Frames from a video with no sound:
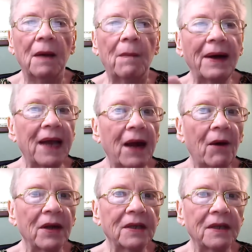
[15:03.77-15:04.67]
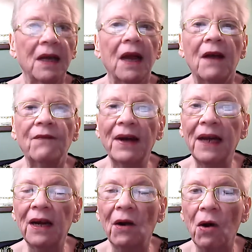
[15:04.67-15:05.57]
My carrots, if I
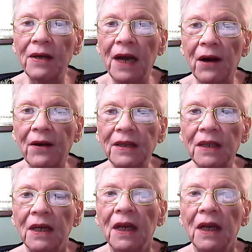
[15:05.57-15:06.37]
get long carrots,